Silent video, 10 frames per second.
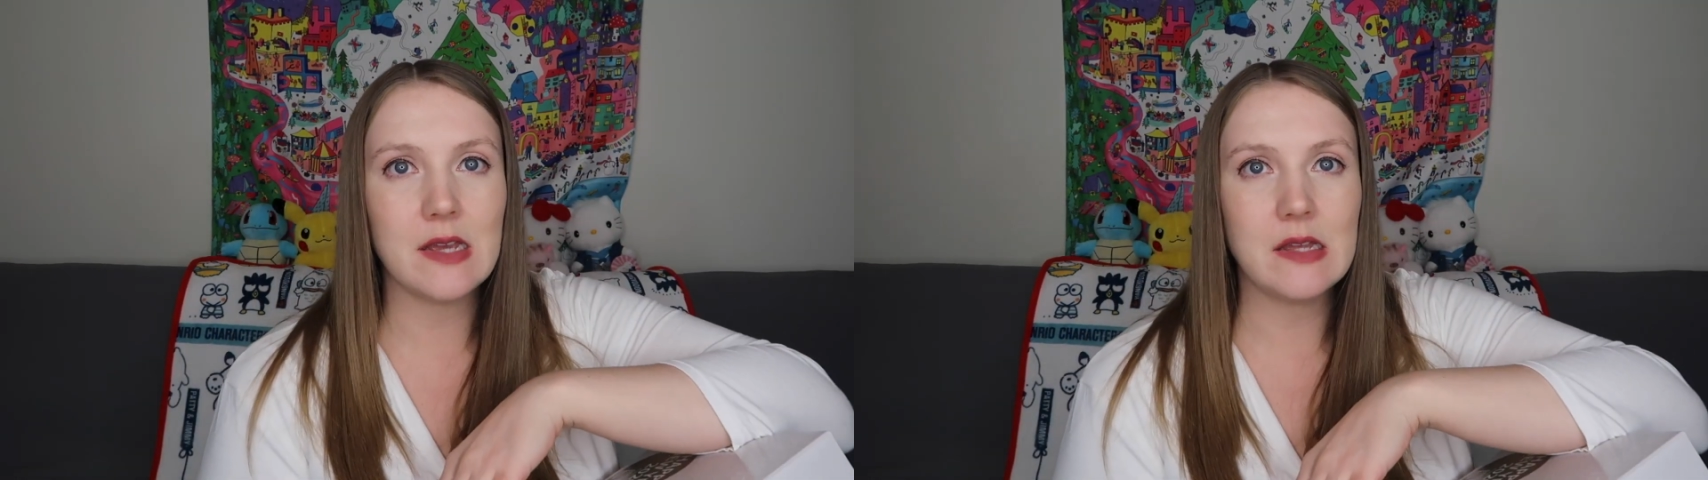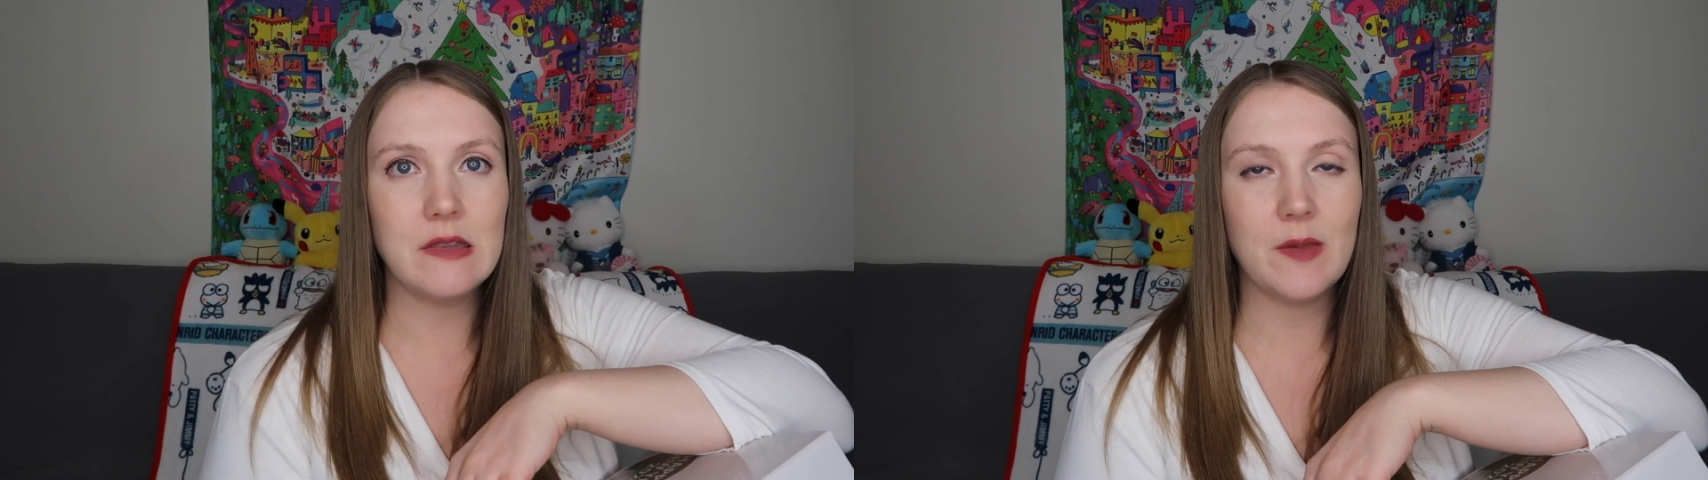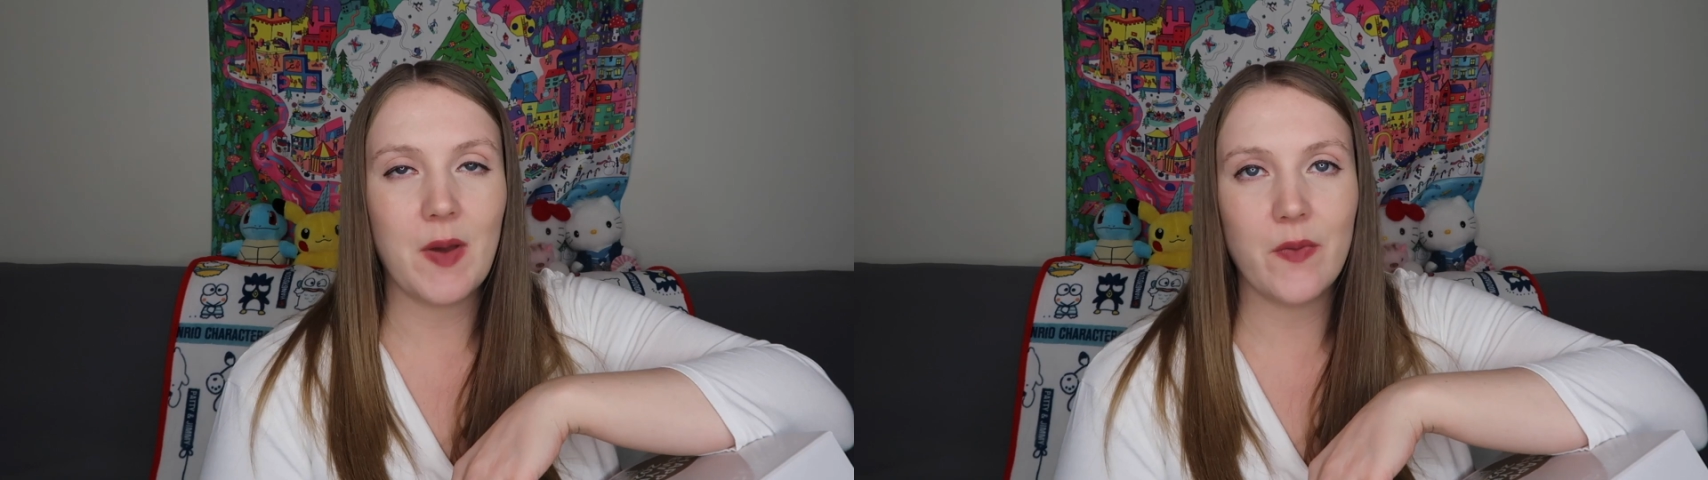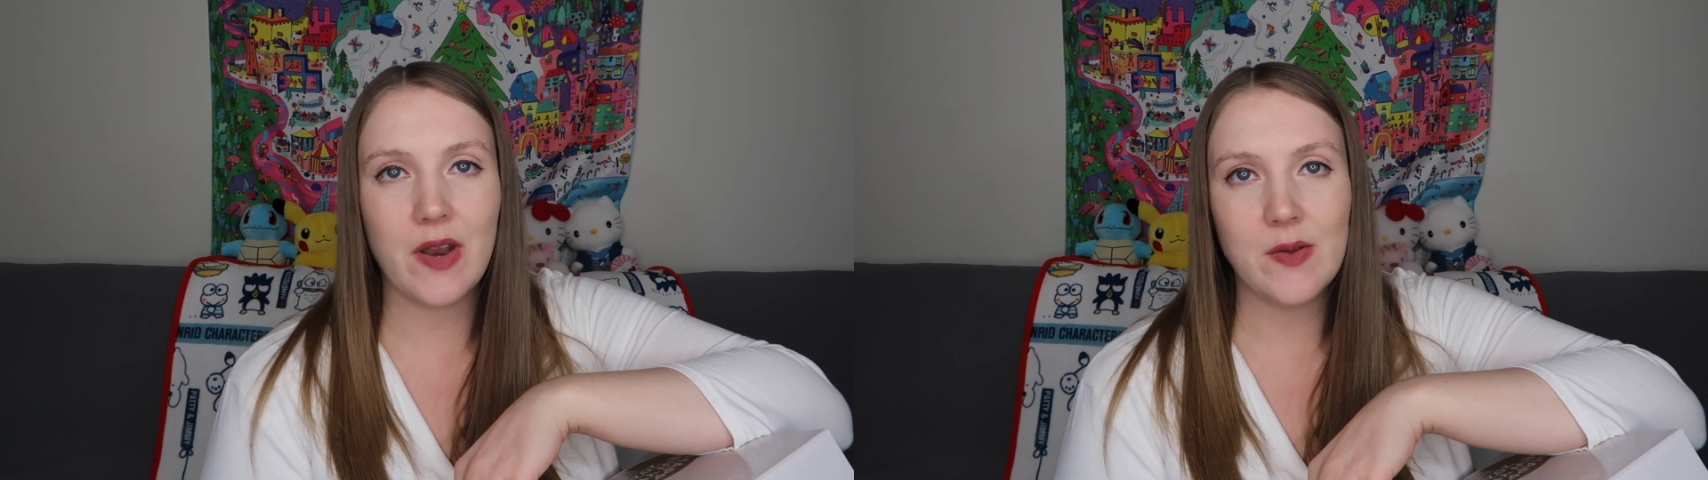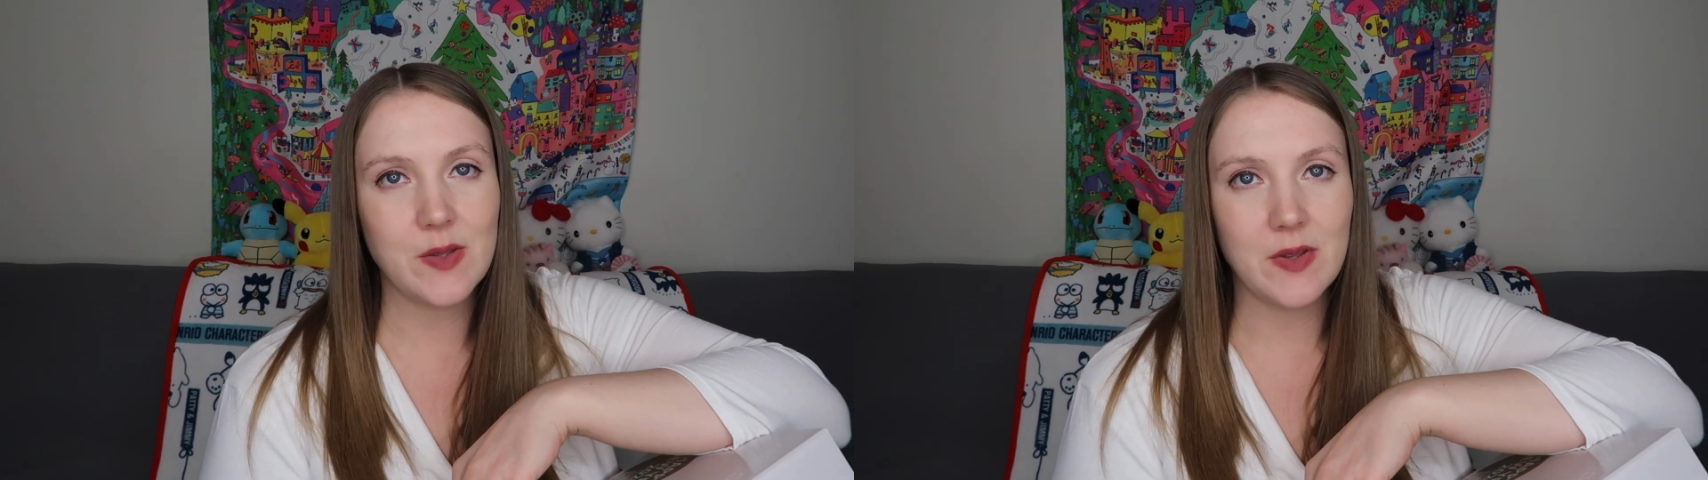and the amount
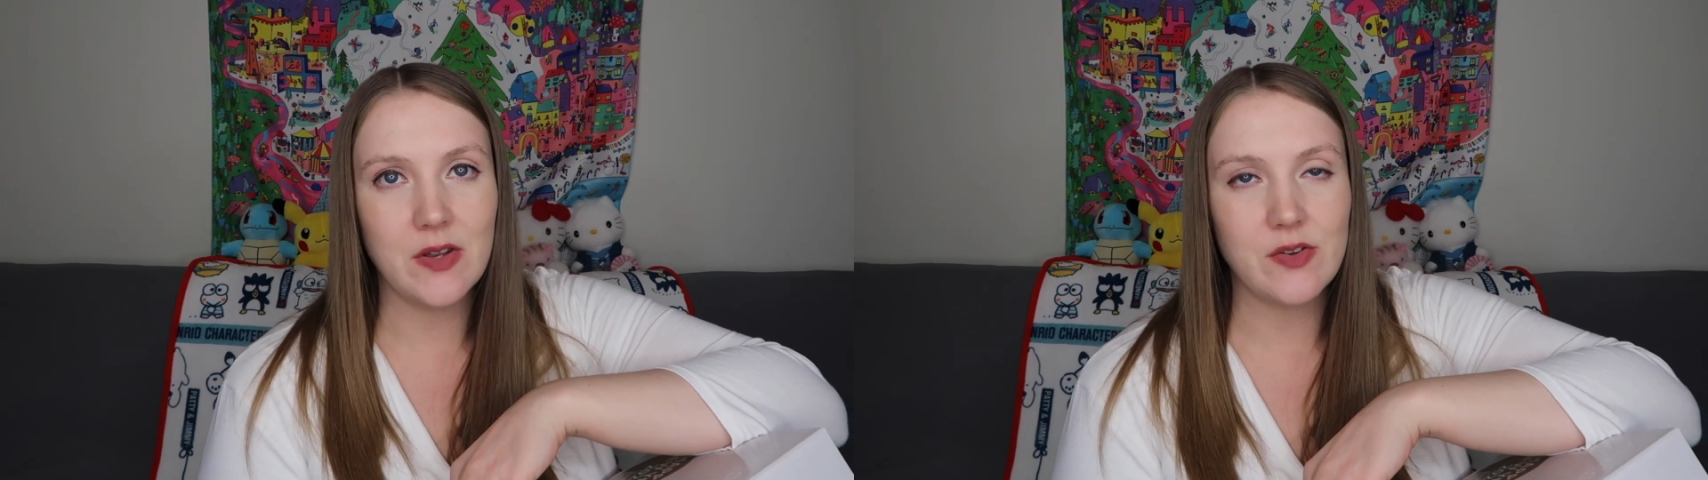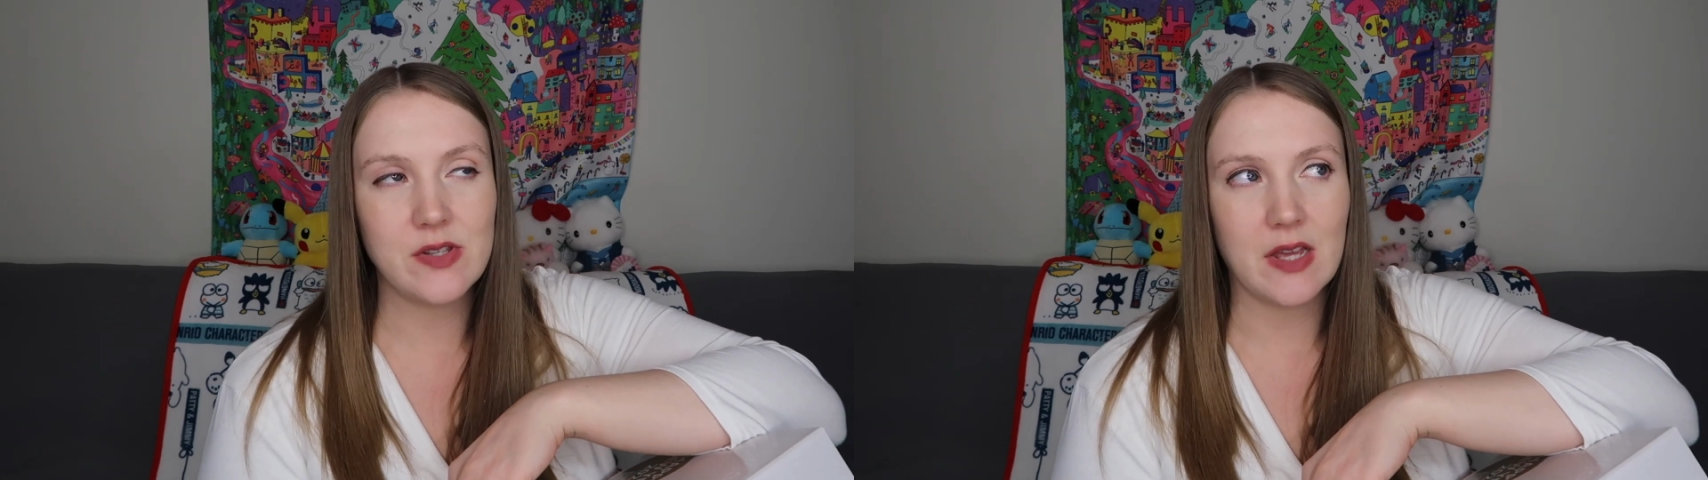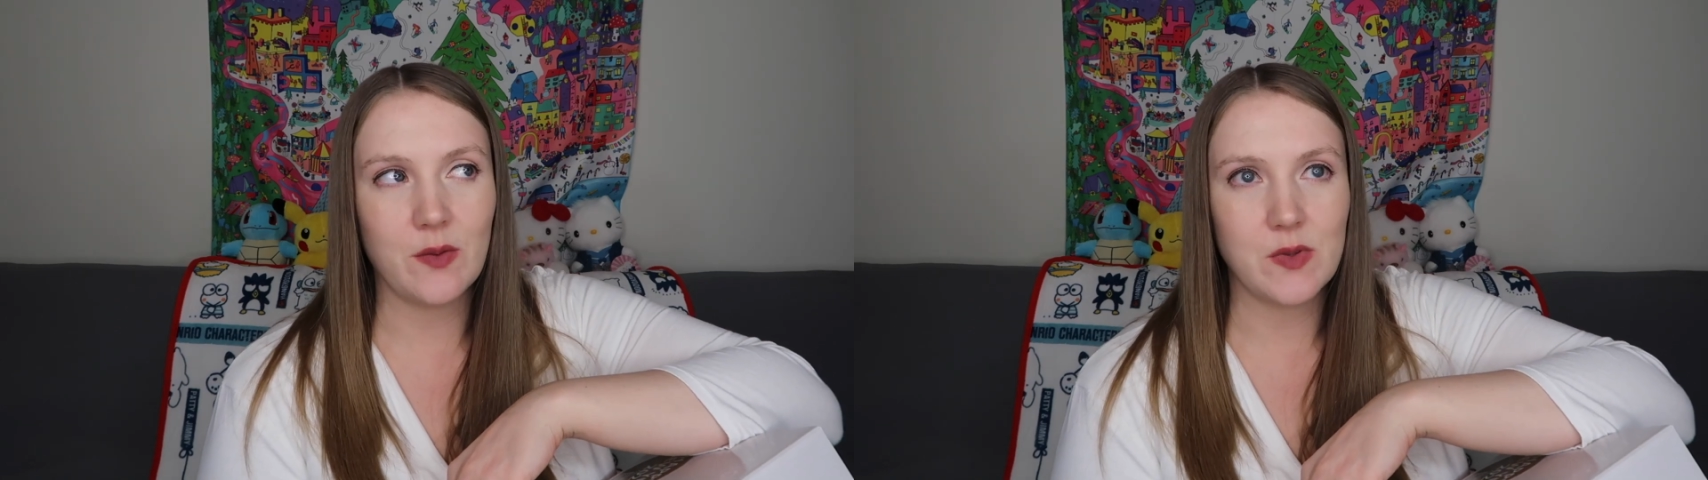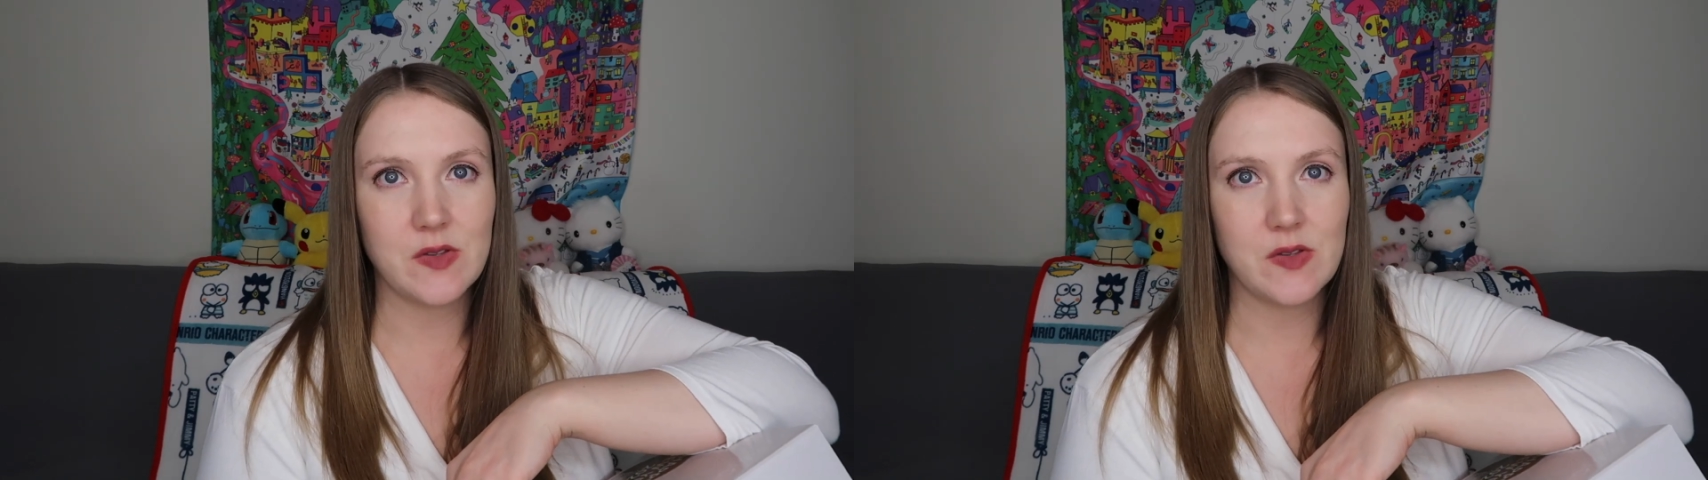that I was able to understand